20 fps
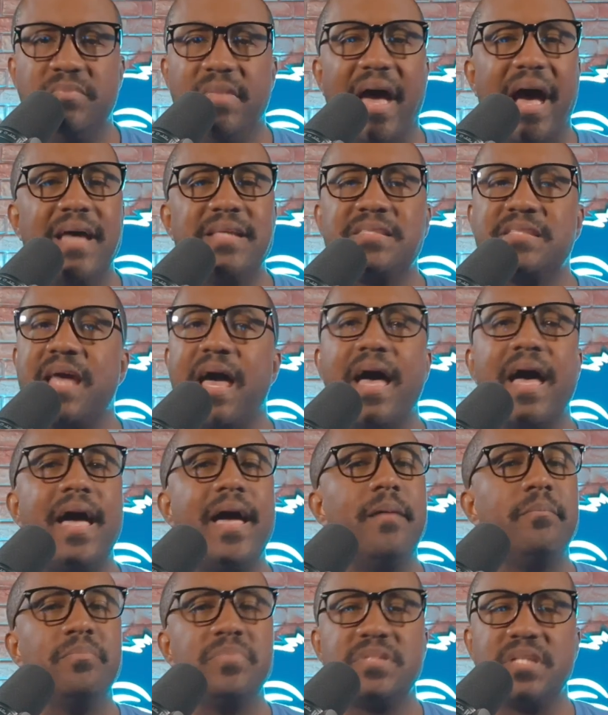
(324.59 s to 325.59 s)
Now it's
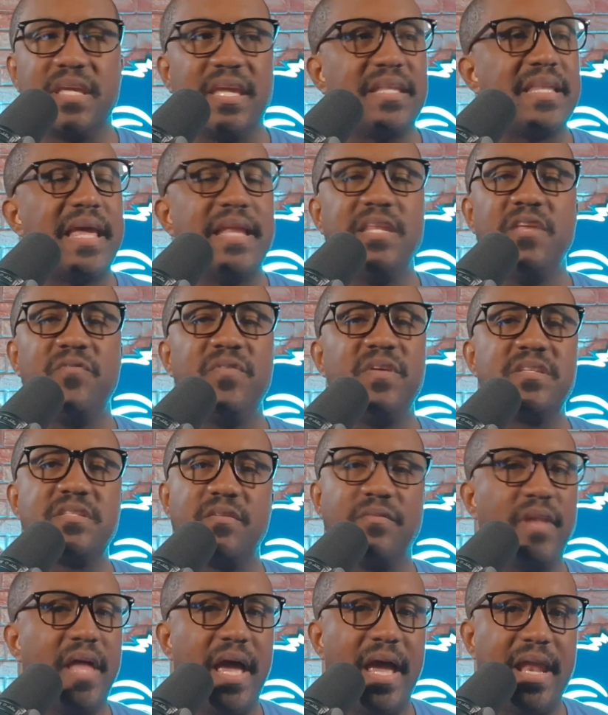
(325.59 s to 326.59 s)
time to get that
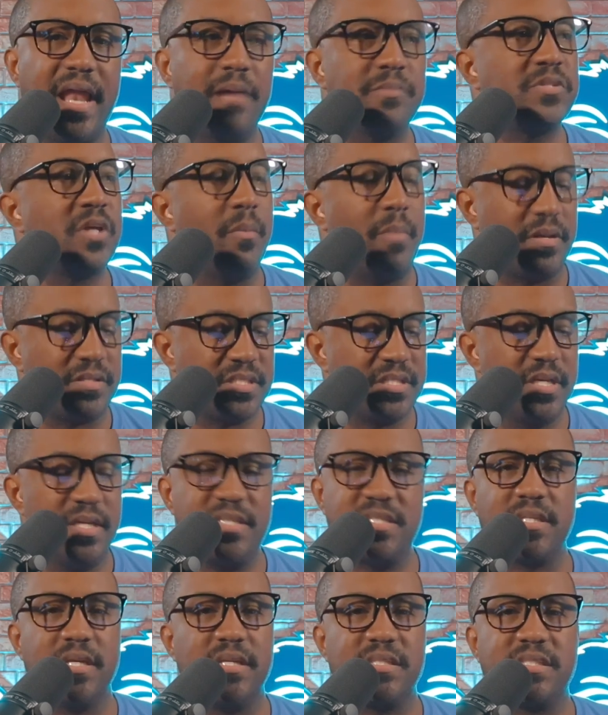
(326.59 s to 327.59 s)
defensive line. I'm talking about
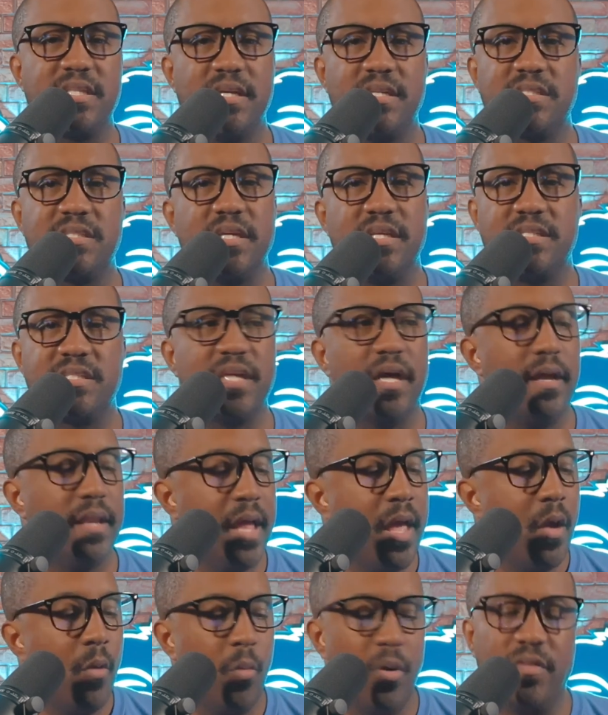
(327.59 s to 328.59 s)
stud.
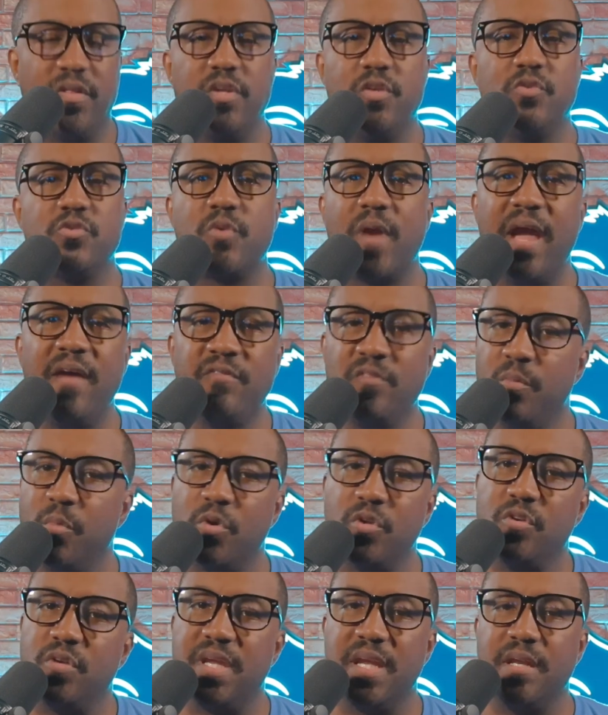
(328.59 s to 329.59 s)
Whether you draft them
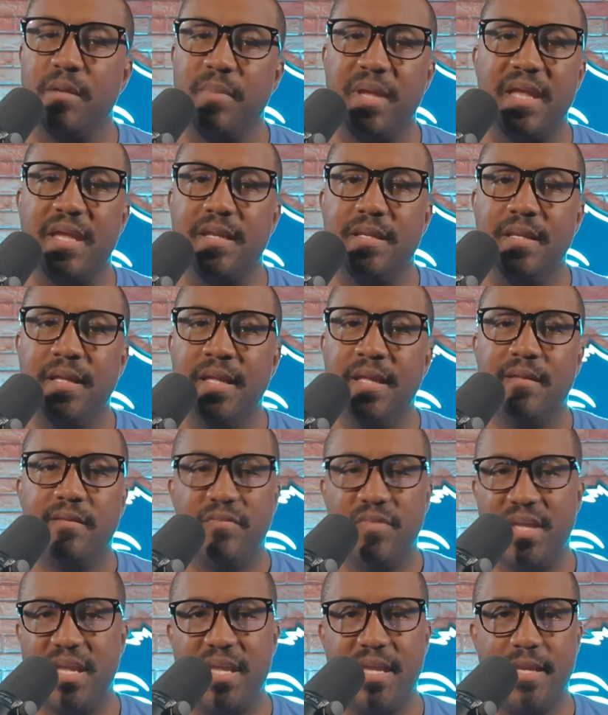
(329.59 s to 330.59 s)
or you get them in
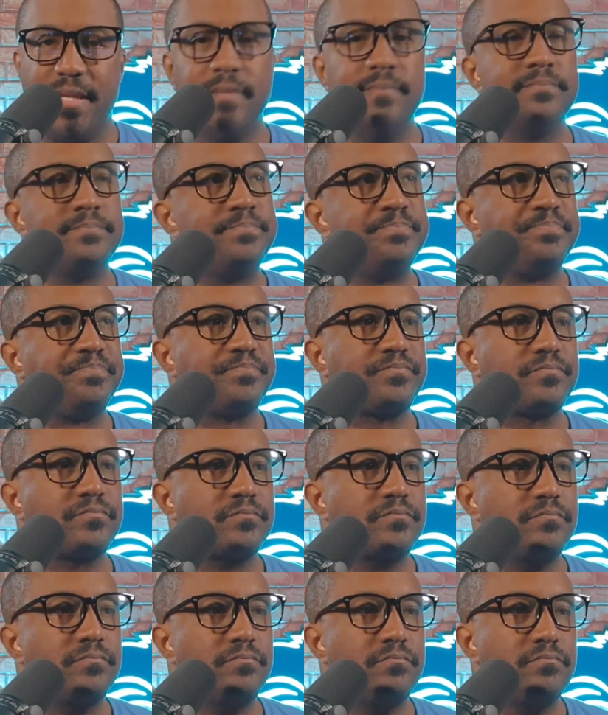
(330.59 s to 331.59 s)
the
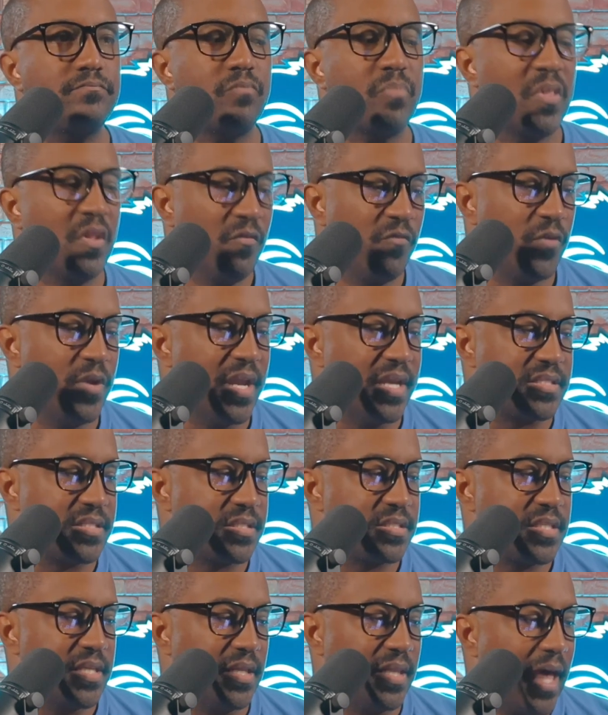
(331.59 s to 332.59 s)
free
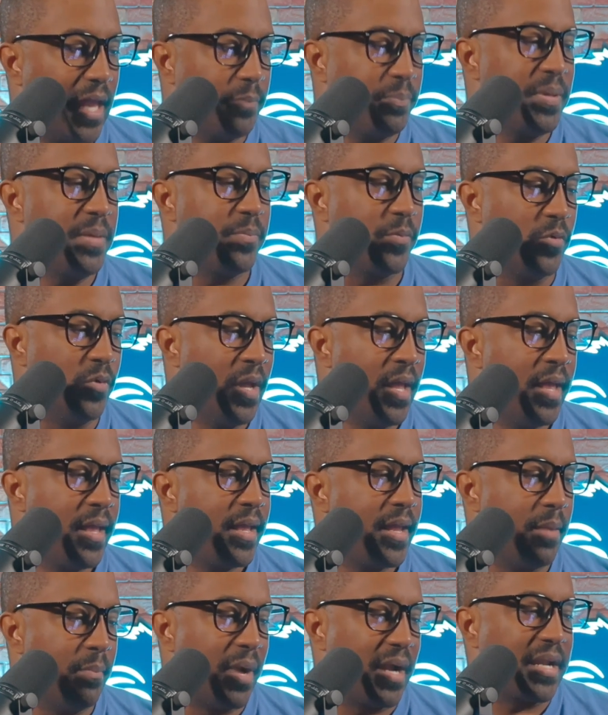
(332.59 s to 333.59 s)
agency. A lot of people
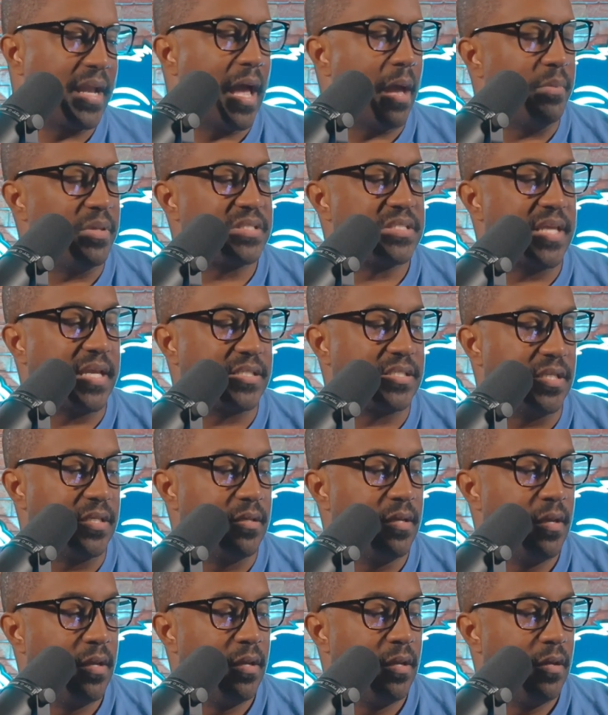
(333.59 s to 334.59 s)
in my comment
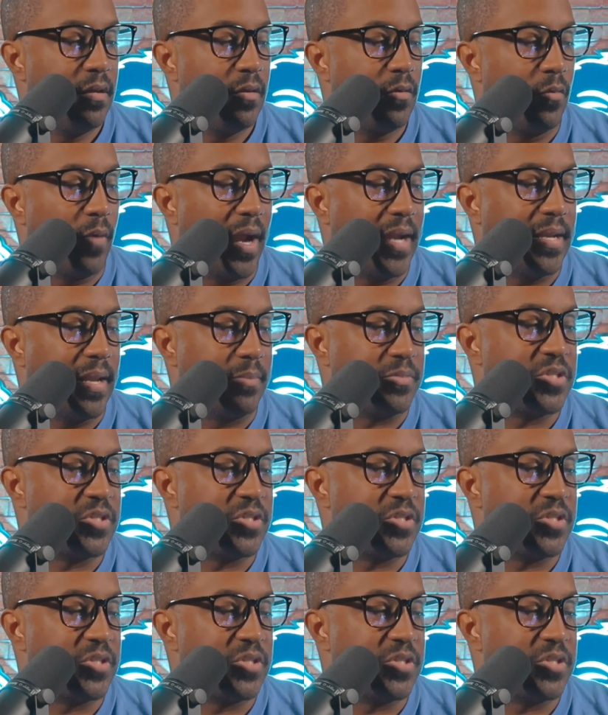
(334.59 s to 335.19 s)
section, right?